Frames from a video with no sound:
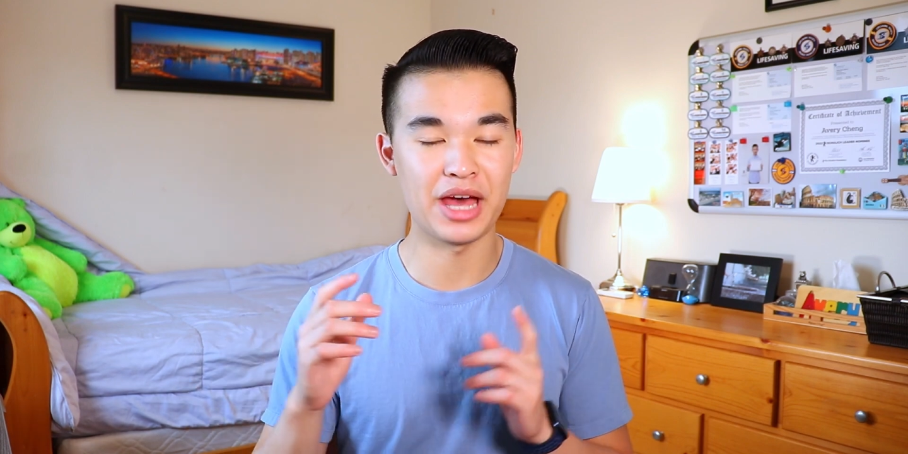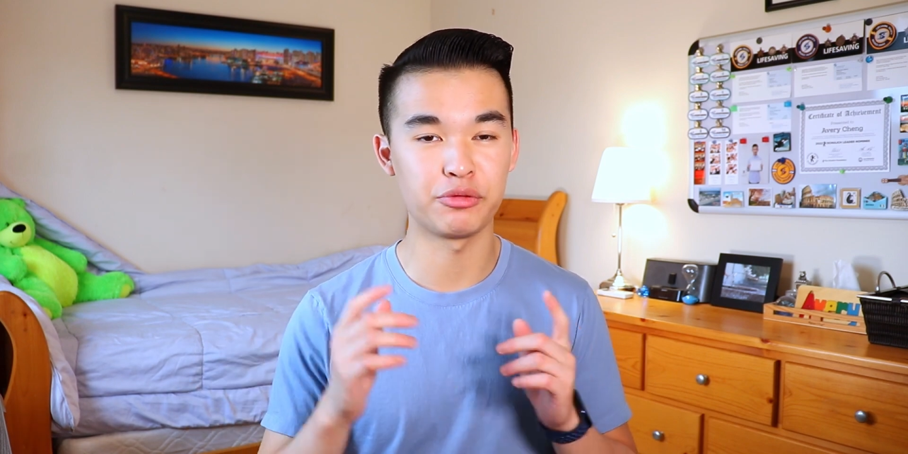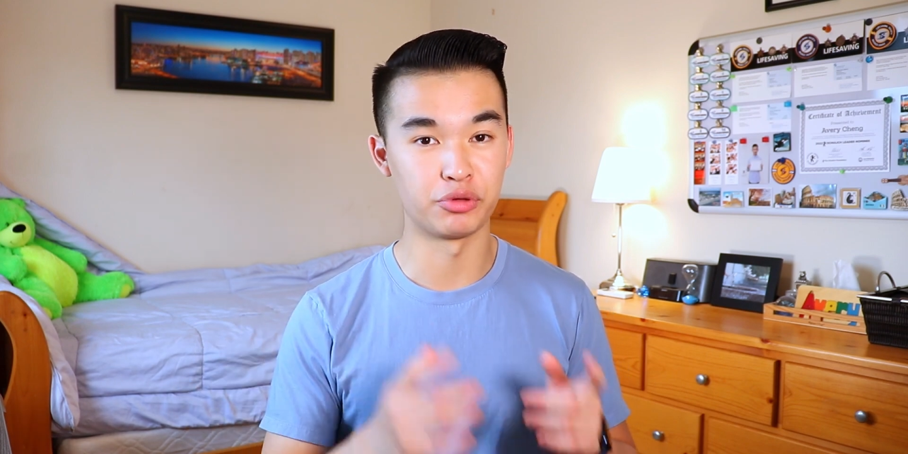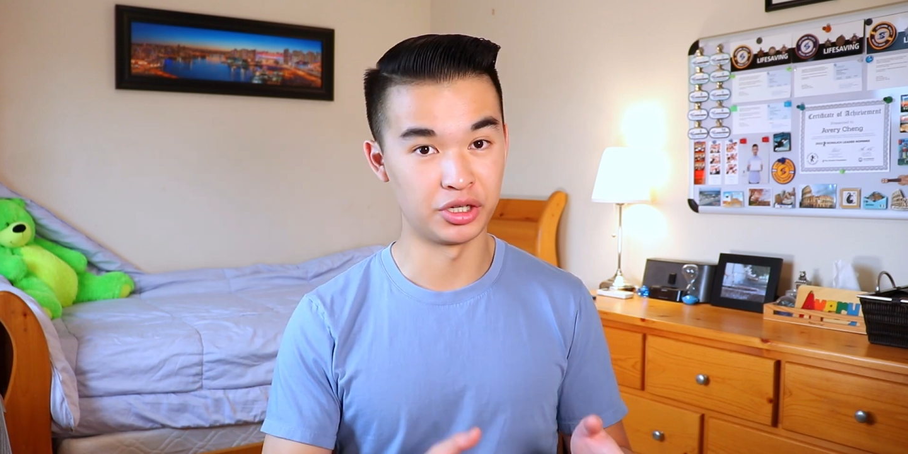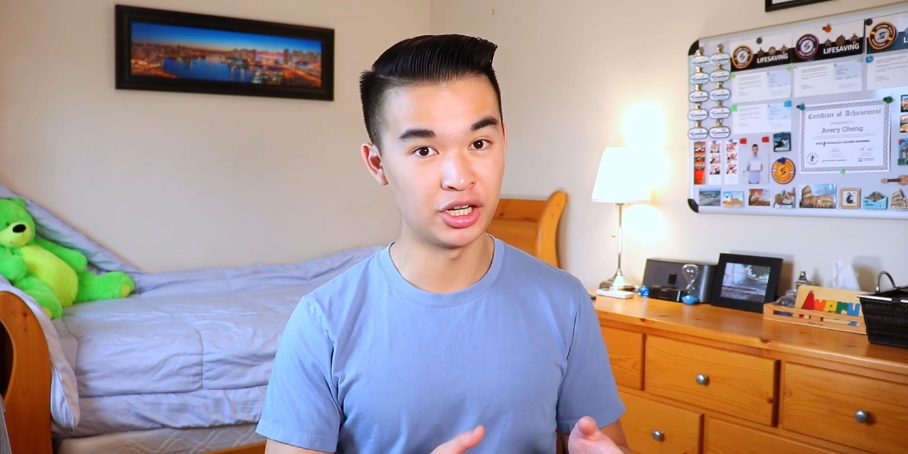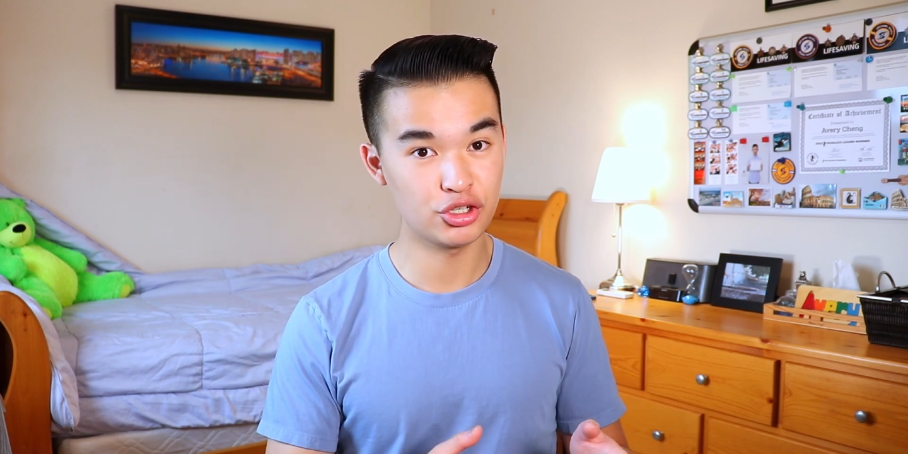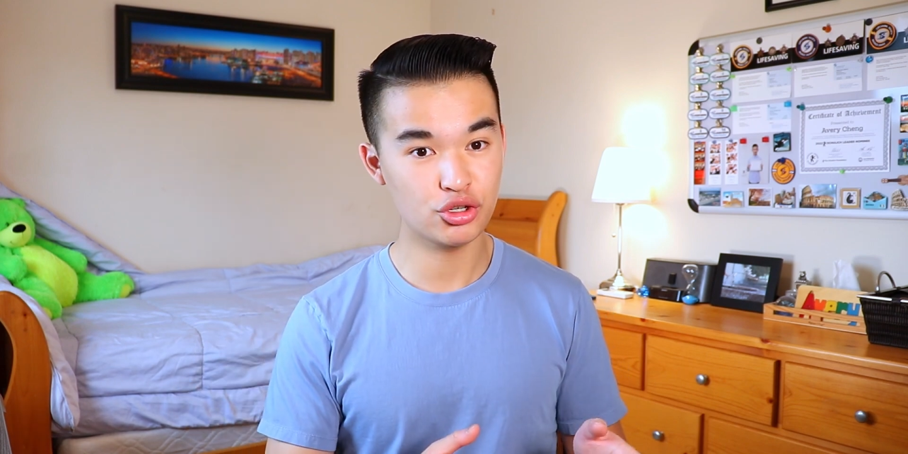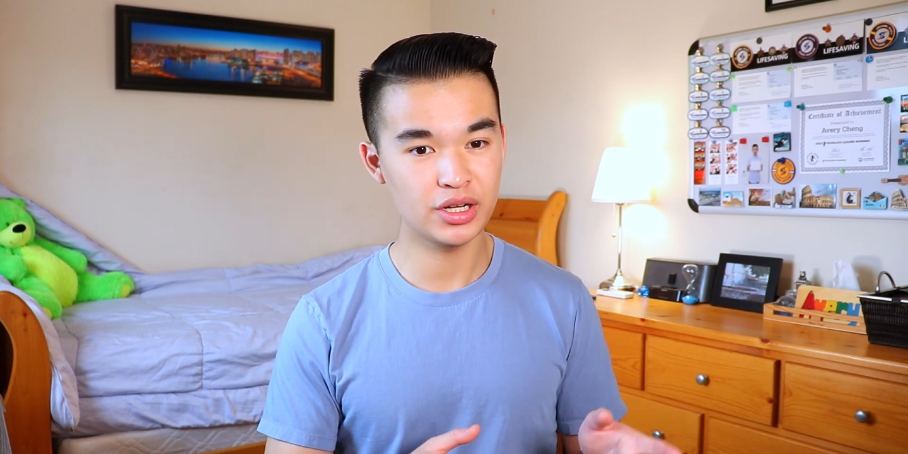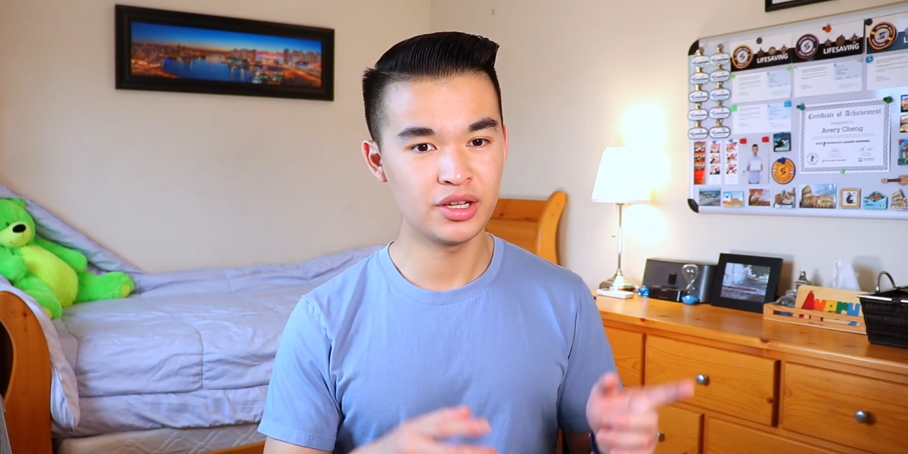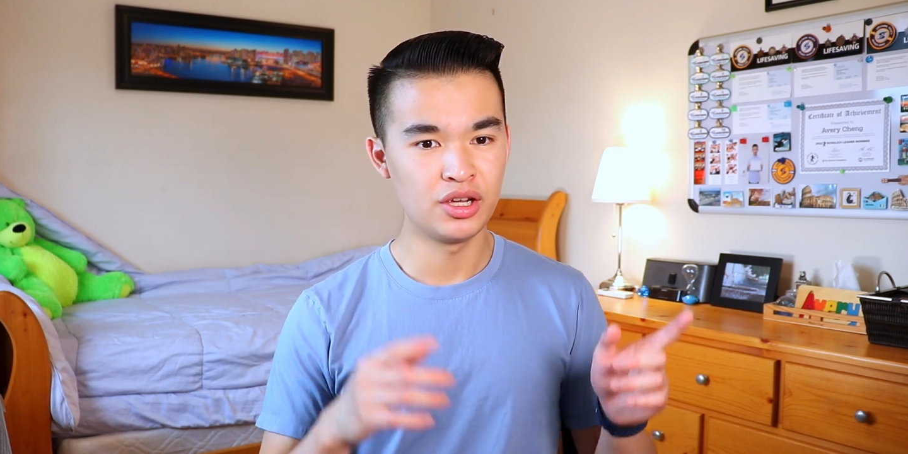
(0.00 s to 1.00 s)
Math
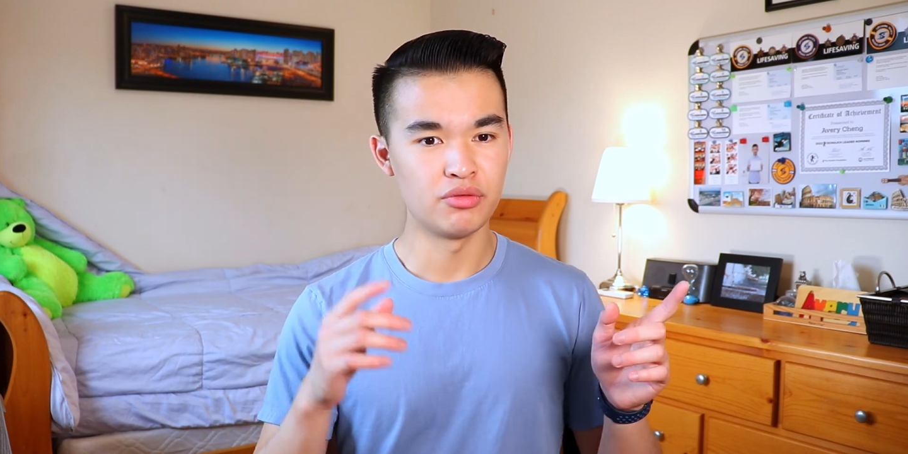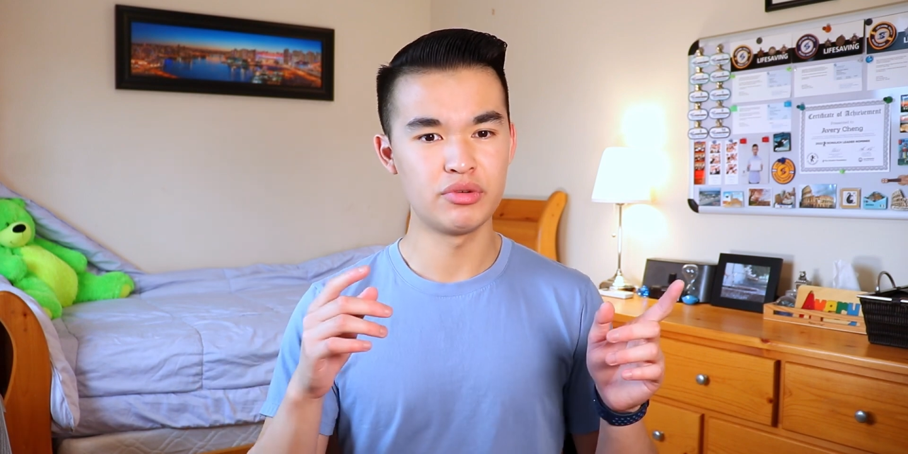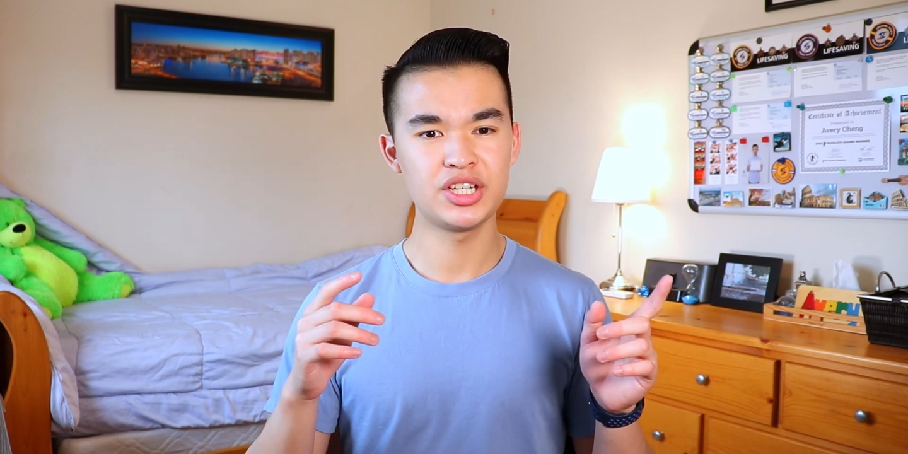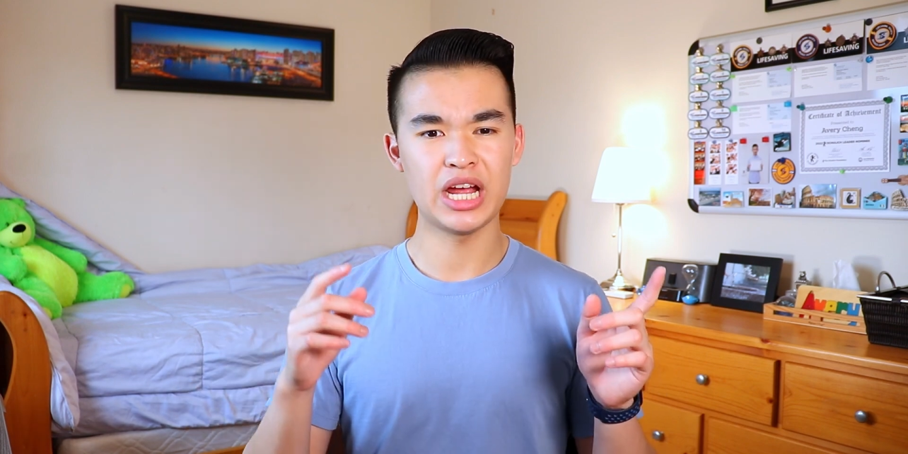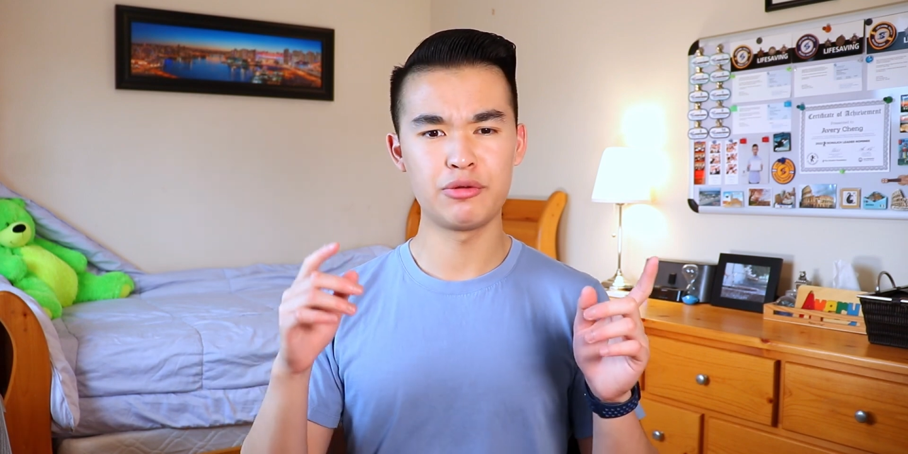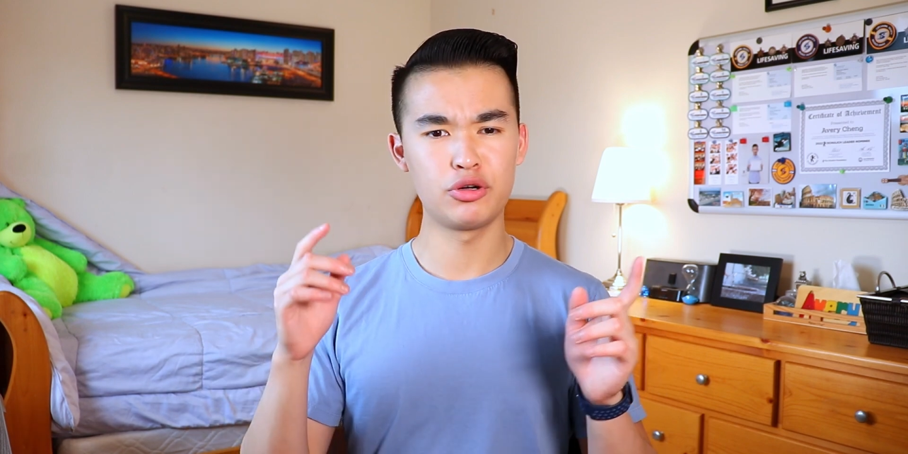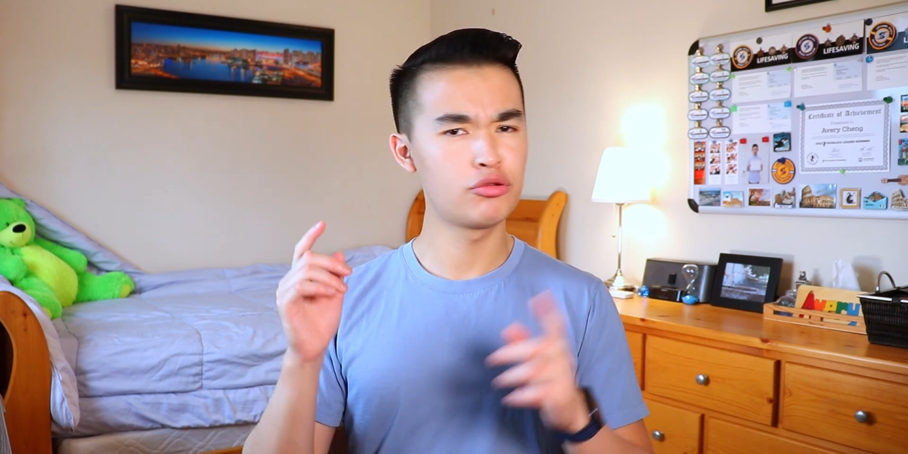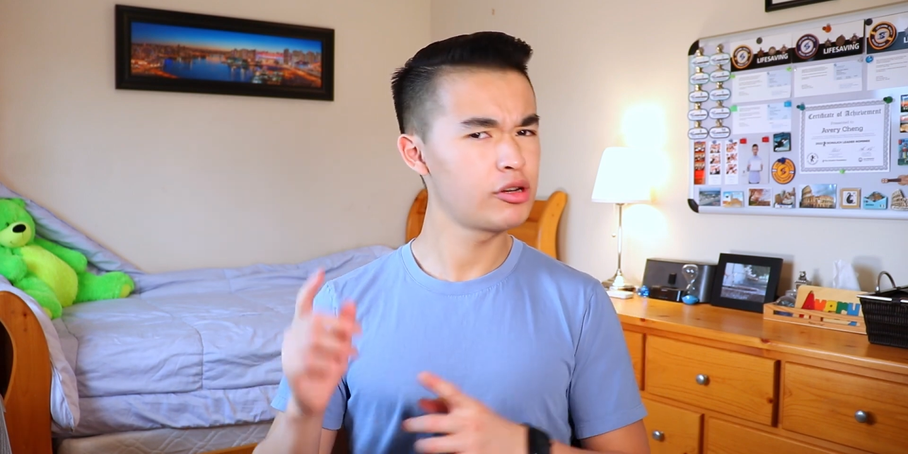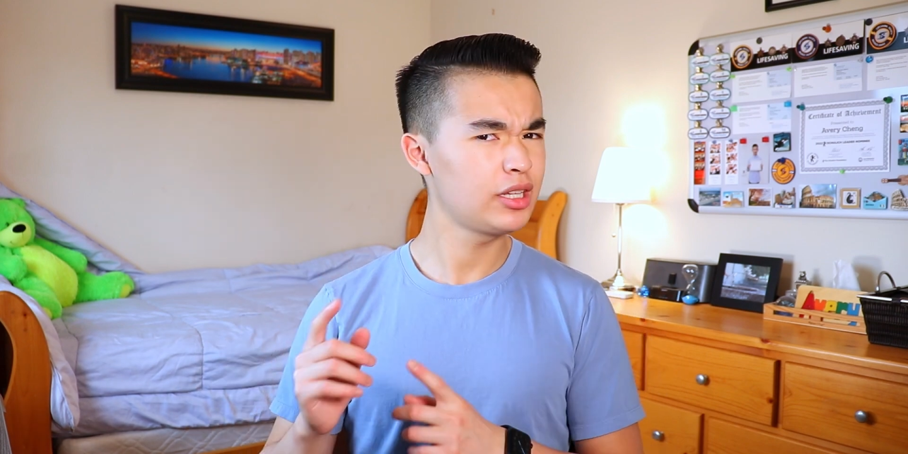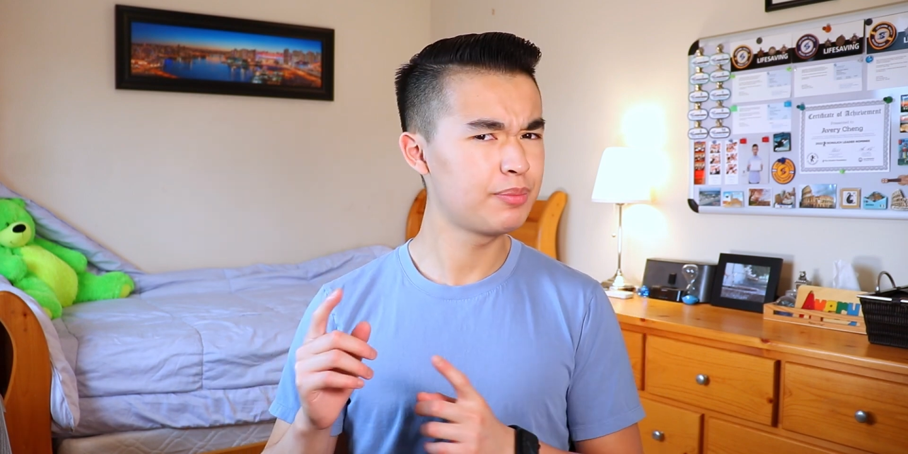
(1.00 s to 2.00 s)
100, which I will
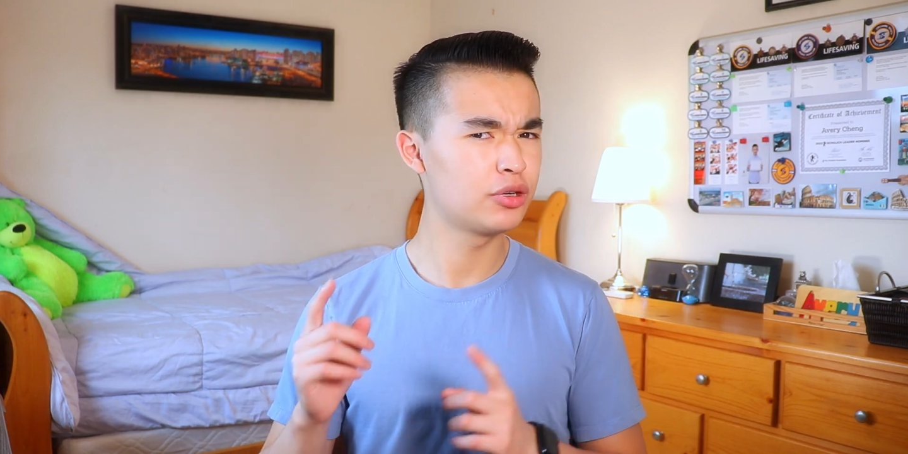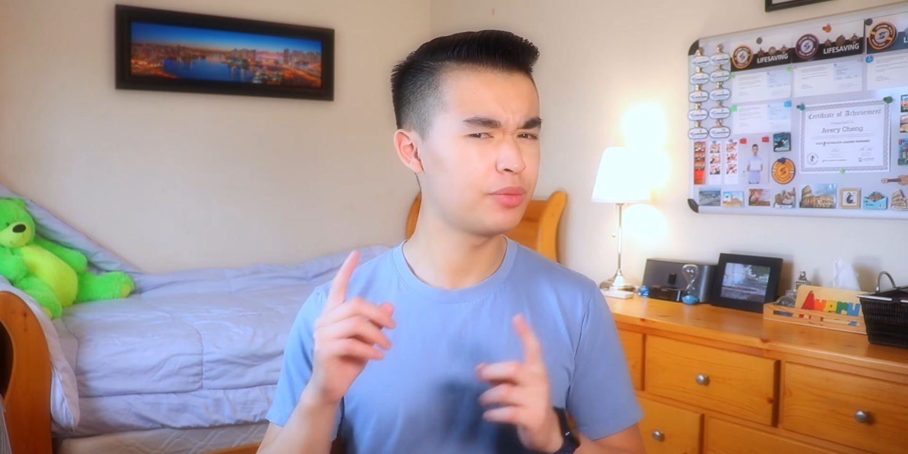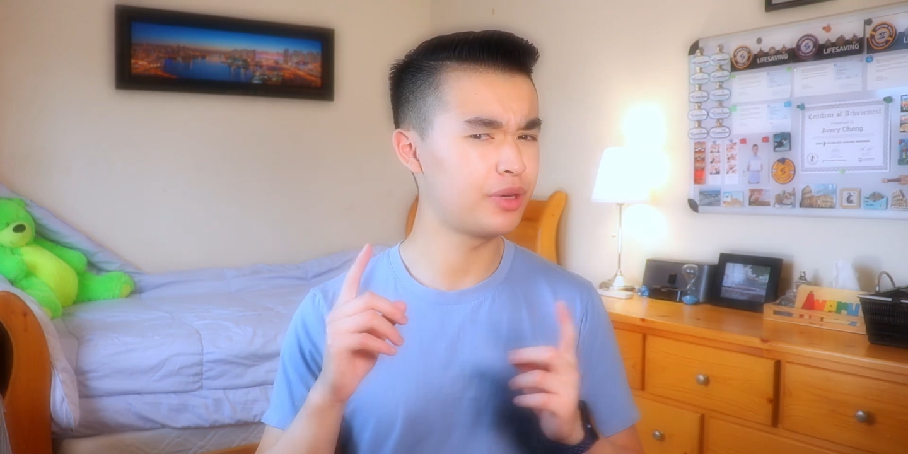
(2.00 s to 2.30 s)
quickly put